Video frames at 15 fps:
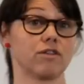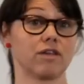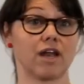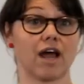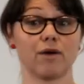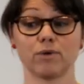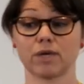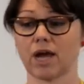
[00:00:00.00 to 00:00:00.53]
or that
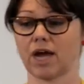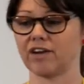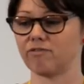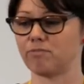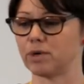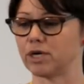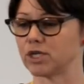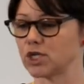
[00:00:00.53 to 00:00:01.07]
I would kind
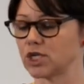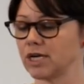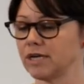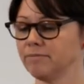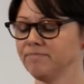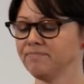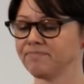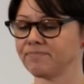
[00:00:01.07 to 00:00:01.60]
of push.
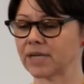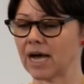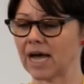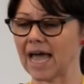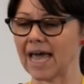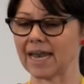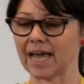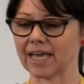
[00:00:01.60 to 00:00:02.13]

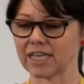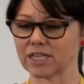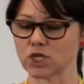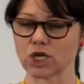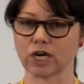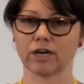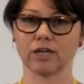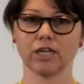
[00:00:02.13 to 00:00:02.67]
And I can
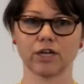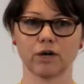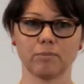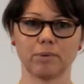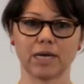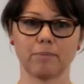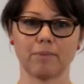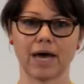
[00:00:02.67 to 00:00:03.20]
share a little
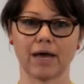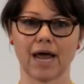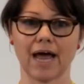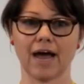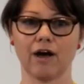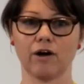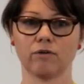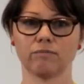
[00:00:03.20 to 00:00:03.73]
bit
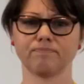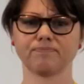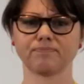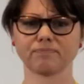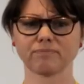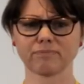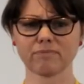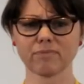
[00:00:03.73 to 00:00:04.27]
about
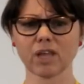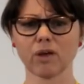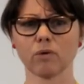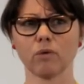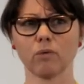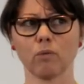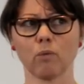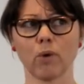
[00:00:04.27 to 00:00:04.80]

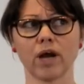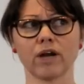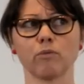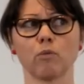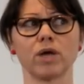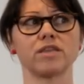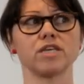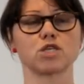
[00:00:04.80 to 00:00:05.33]

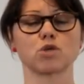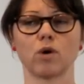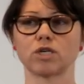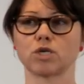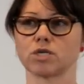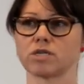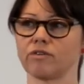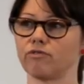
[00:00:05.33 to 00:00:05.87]
what these
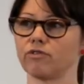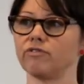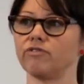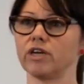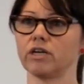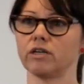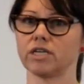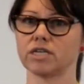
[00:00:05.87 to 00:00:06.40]
questions have
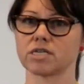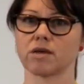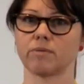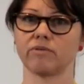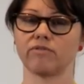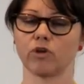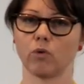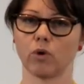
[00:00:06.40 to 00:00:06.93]
revealed in
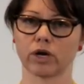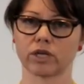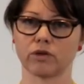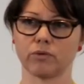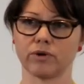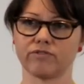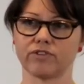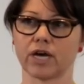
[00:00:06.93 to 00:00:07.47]
some of the work
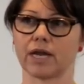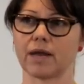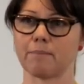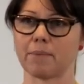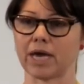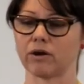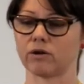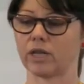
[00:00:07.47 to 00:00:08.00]
that we've done at
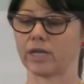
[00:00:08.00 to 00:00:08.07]
Mayo